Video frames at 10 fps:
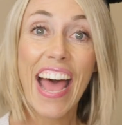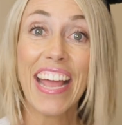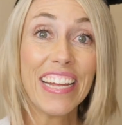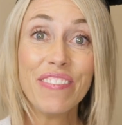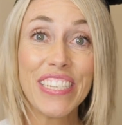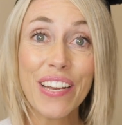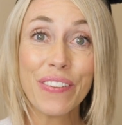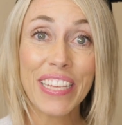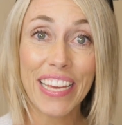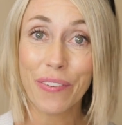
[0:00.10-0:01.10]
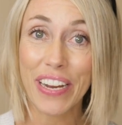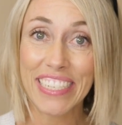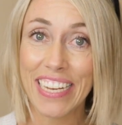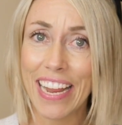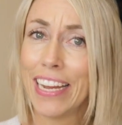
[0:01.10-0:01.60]
Hi, I'm Jen with Getaway
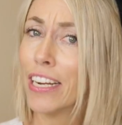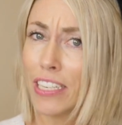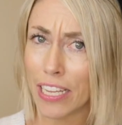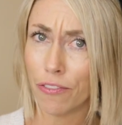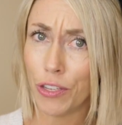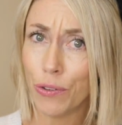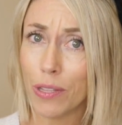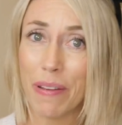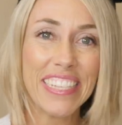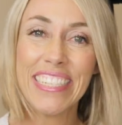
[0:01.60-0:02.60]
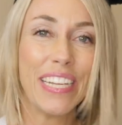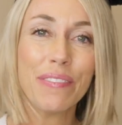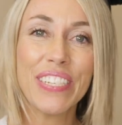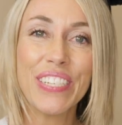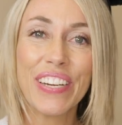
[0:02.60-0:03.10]
Today, here to give you the best
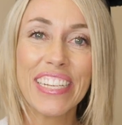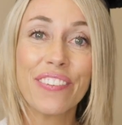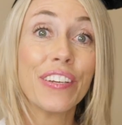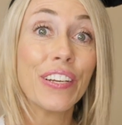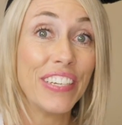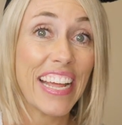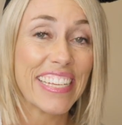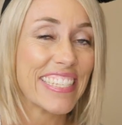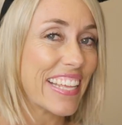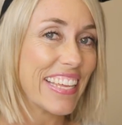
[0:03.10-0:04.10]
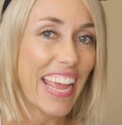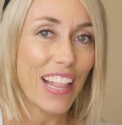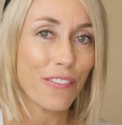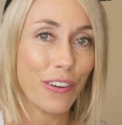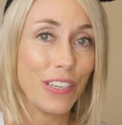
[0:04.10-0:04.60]
tips and tricks for your next Southern
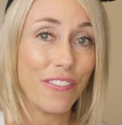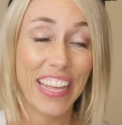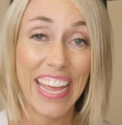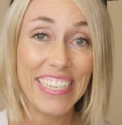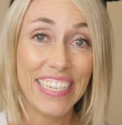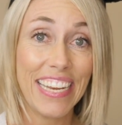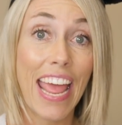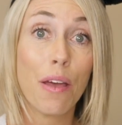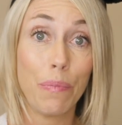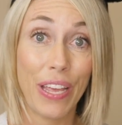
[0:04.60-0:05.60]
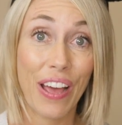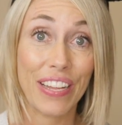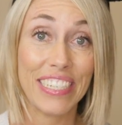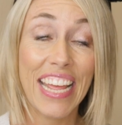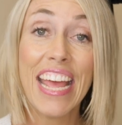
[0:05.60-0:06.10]
California vacation and
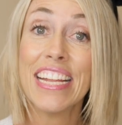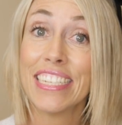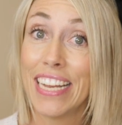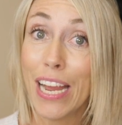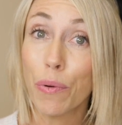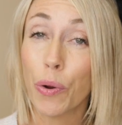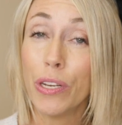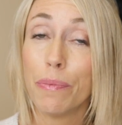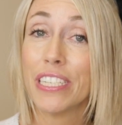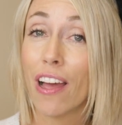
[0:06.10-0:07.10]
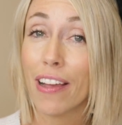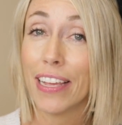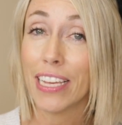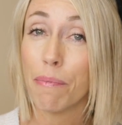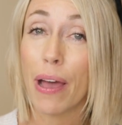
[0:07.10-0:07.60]
beyond. Today we're going to be
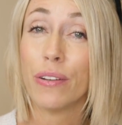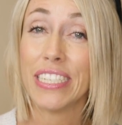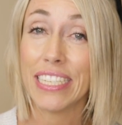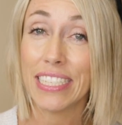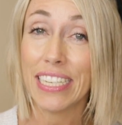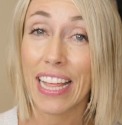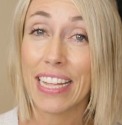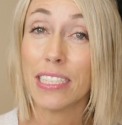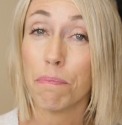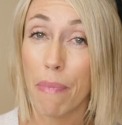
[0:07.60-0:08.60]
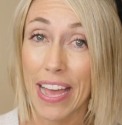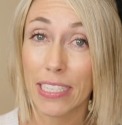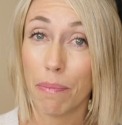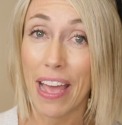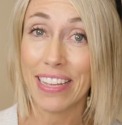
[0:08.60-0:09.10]
talking about Disneyland's
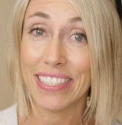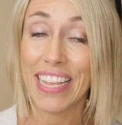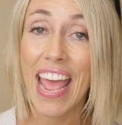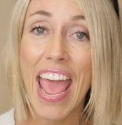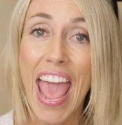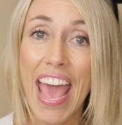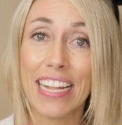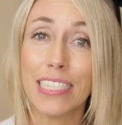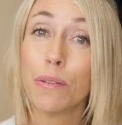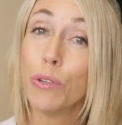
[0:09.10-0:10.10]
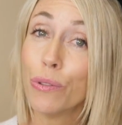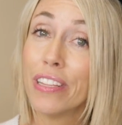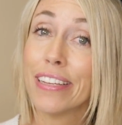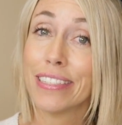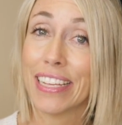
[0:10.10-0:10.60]
MaxPass and some new
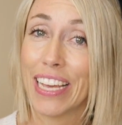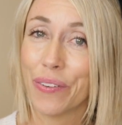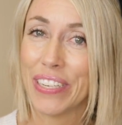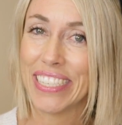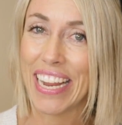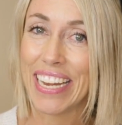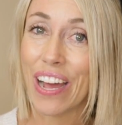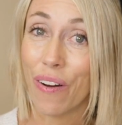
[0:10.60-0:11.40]
things that Getaway Today now